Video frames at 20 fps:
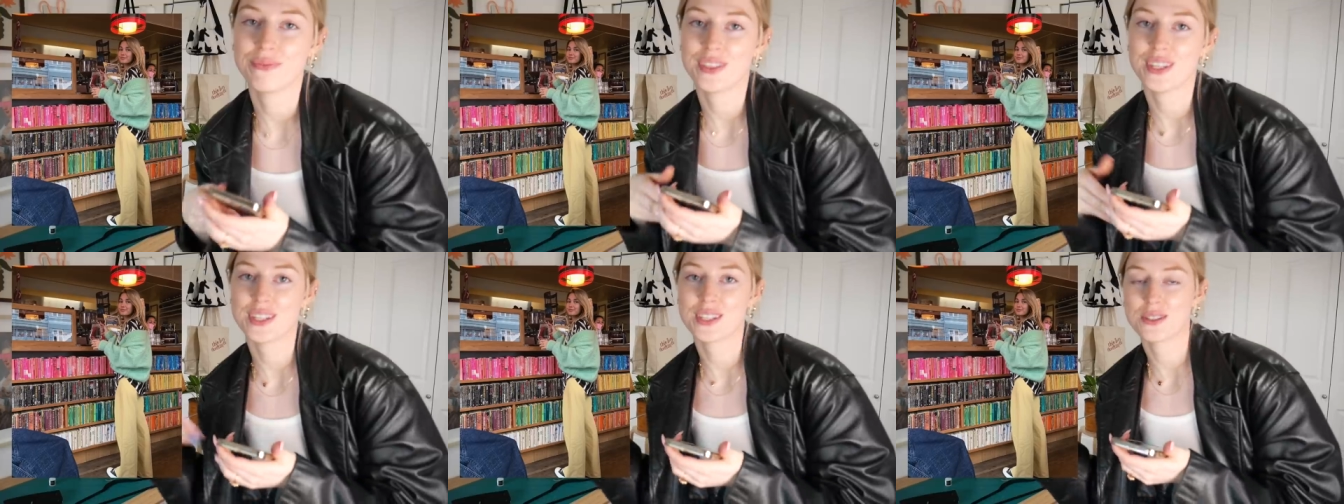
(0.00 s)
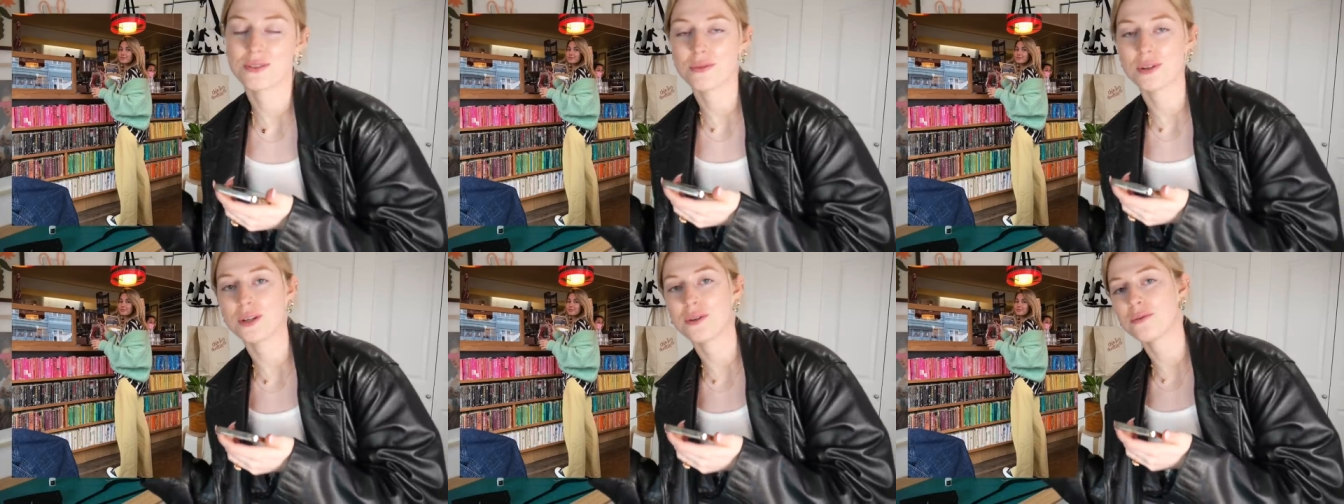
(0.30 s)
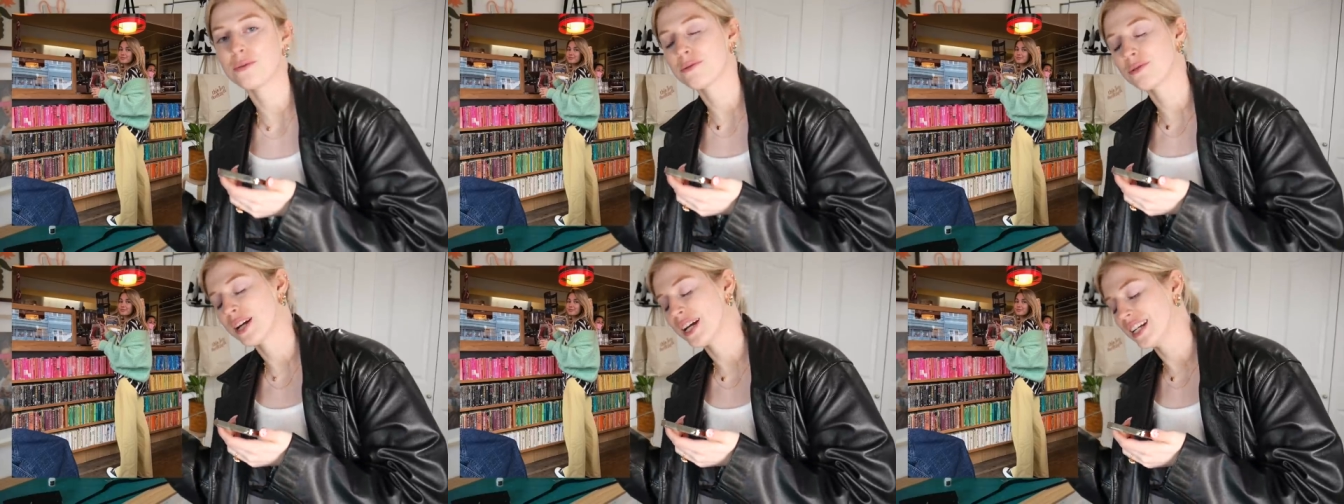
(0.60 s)
this one
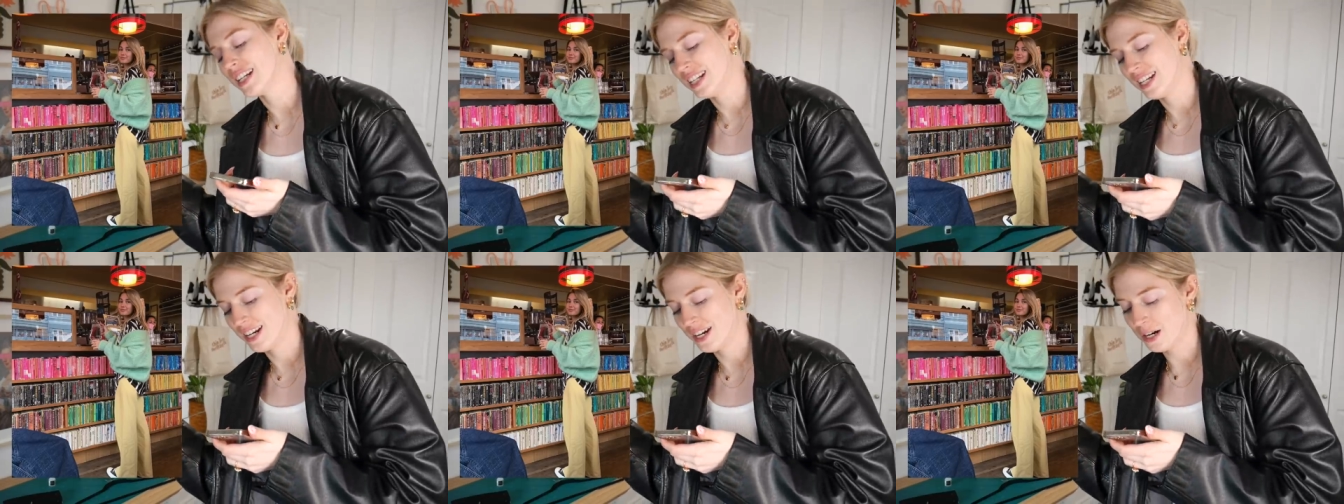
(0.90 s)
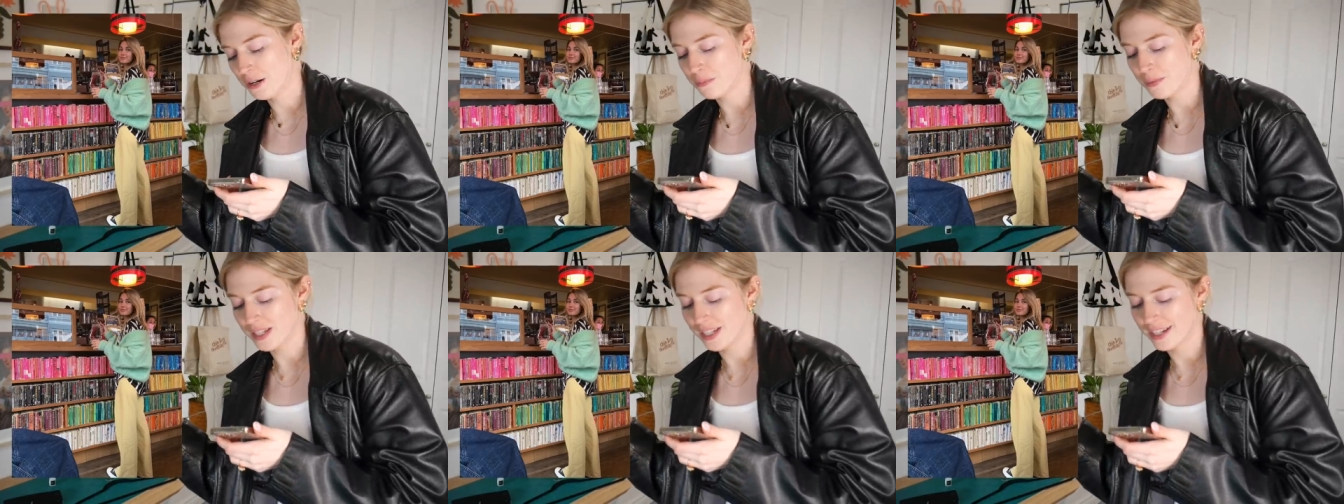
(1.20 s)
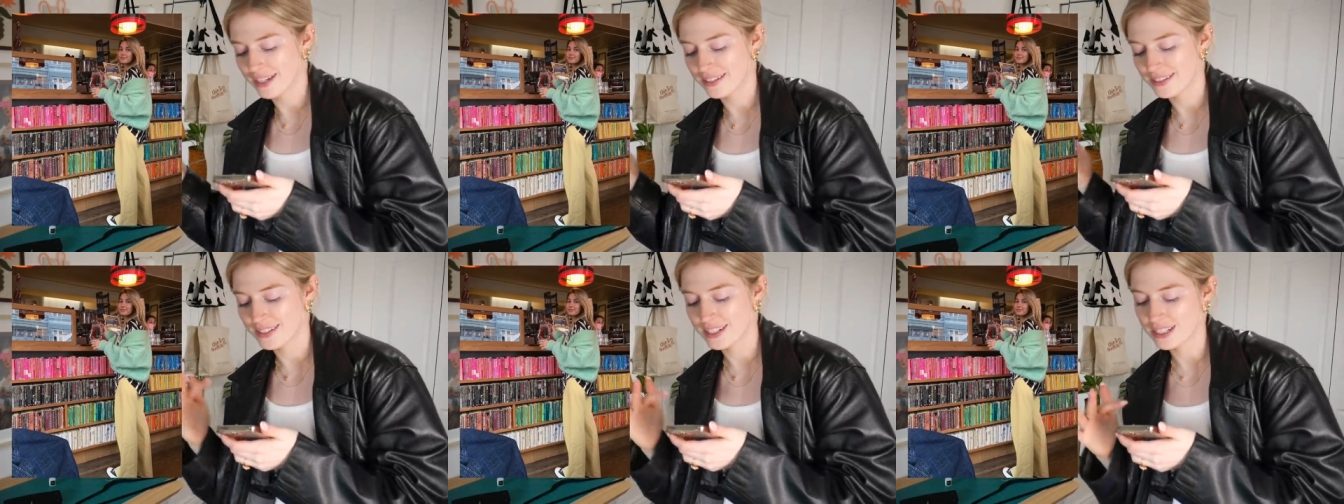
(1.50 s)
right here
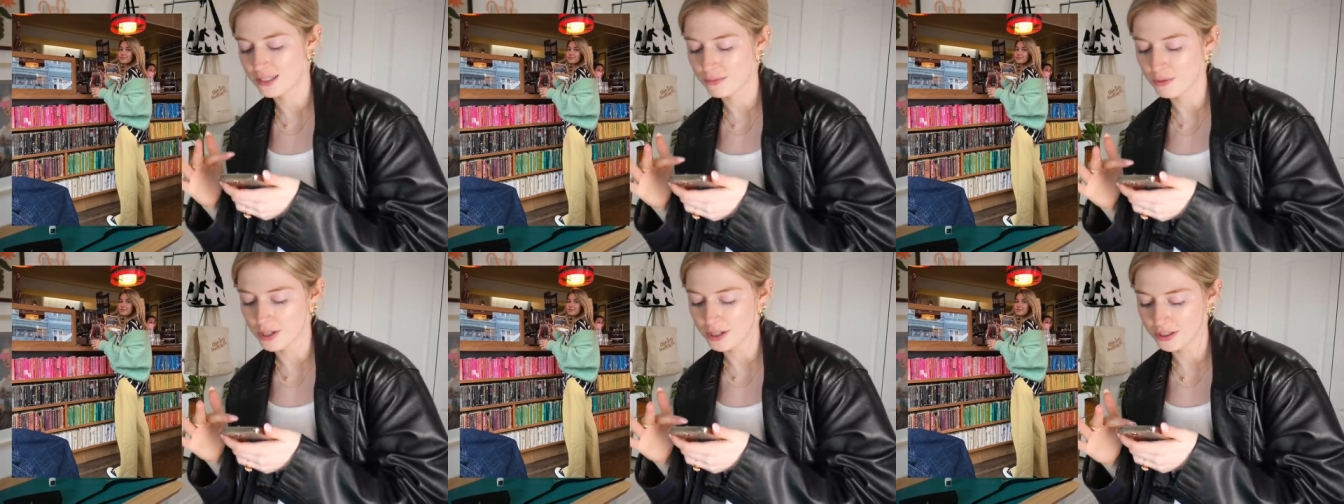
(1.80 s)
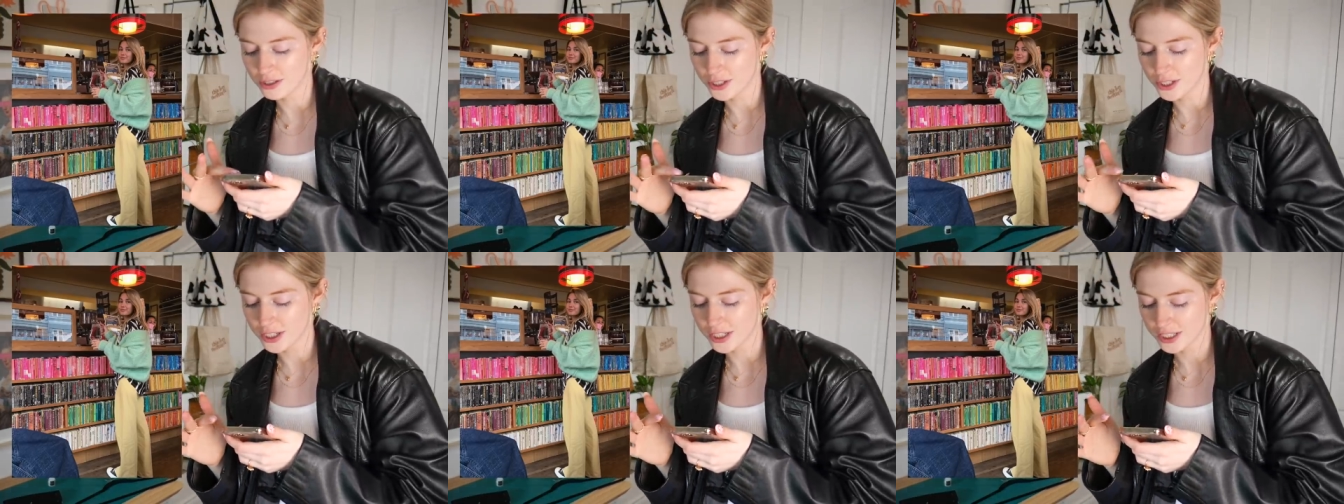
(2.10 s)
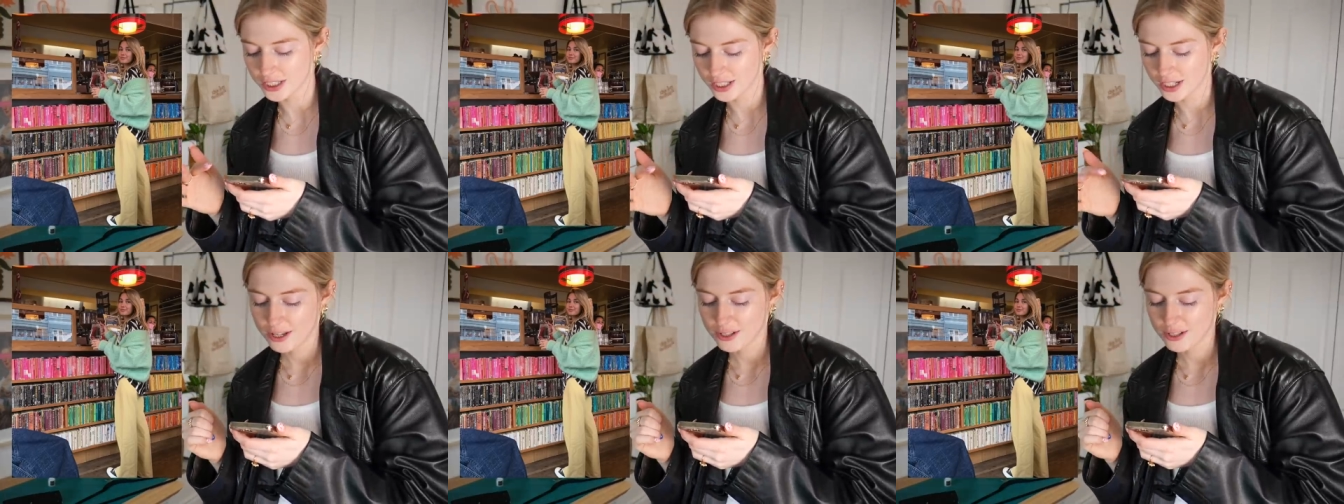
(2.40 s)
because this one looks